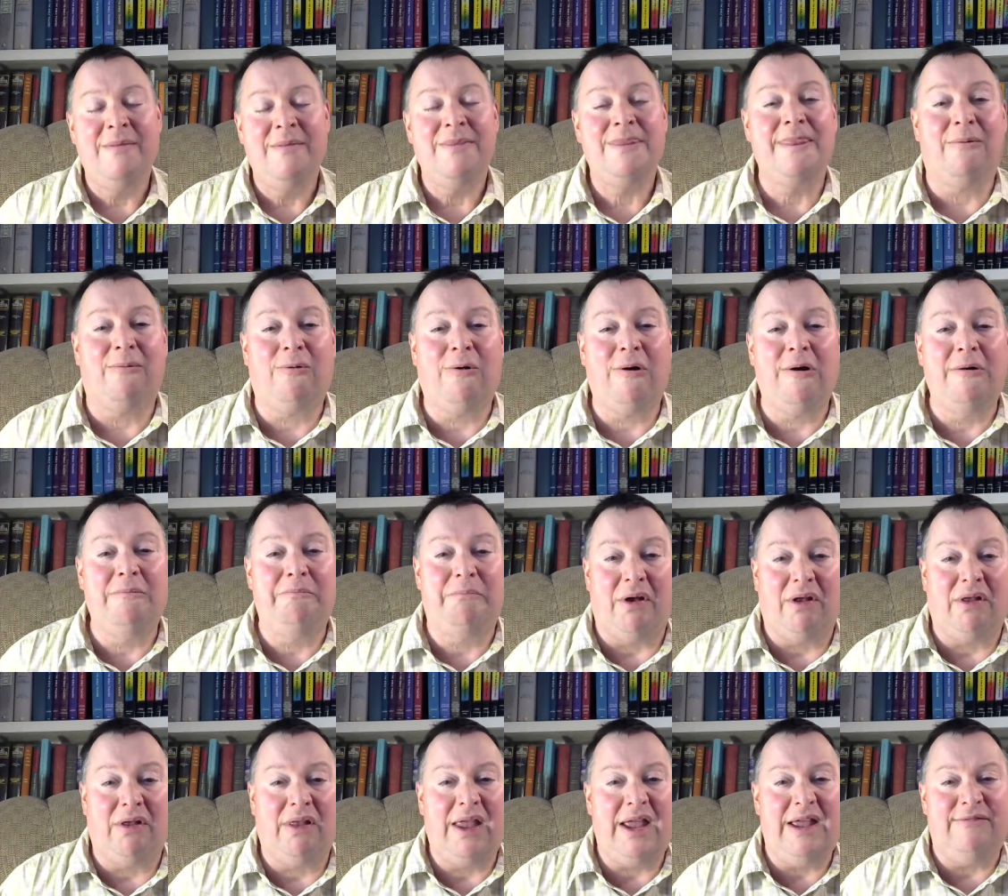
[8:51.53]
the word
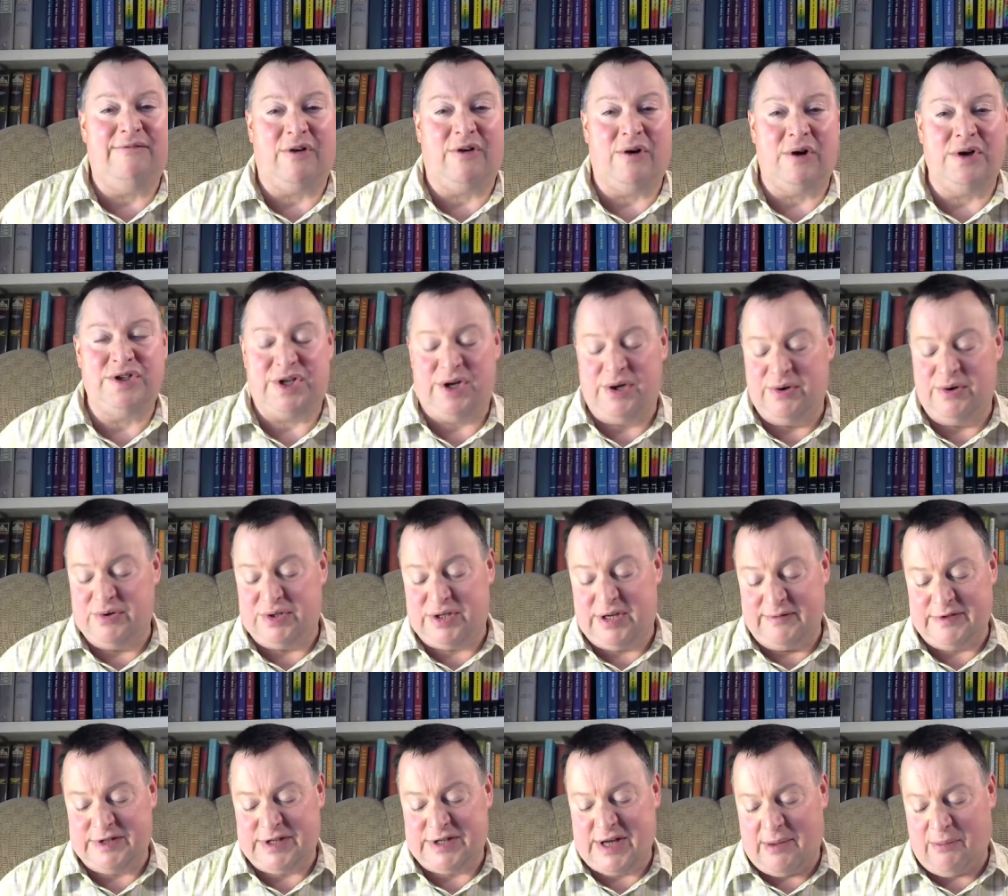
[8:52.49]
believer is used
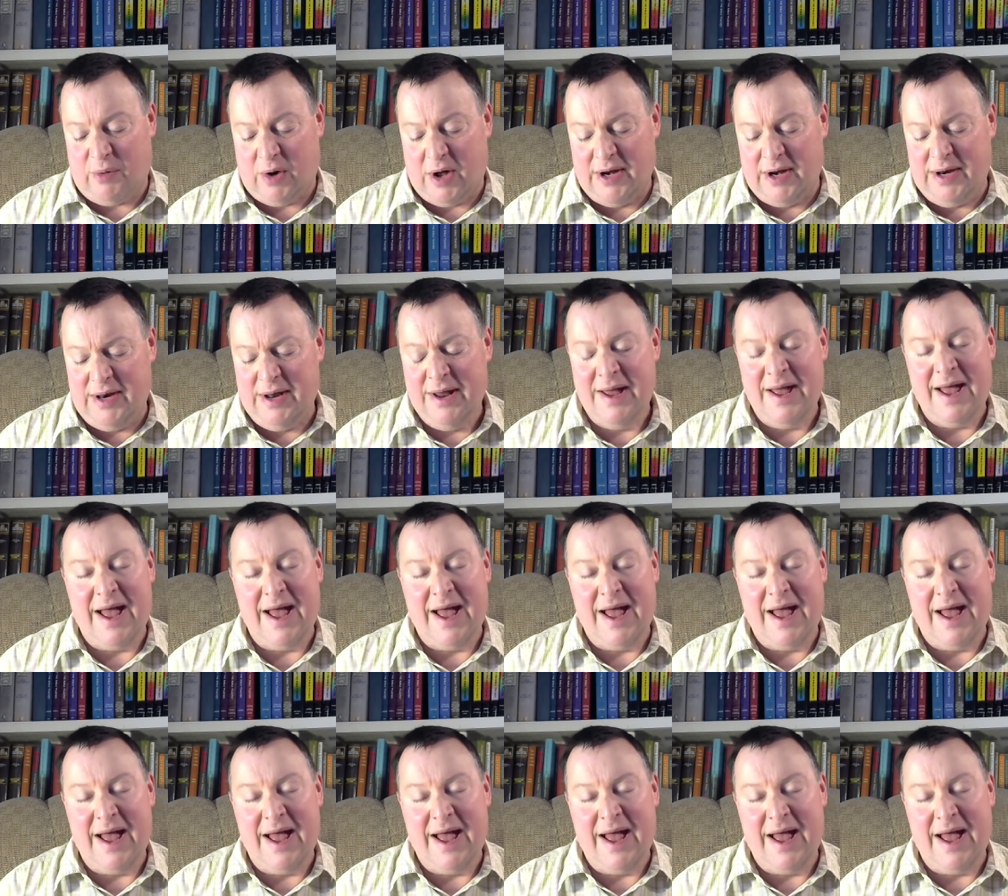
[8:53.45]
of someone,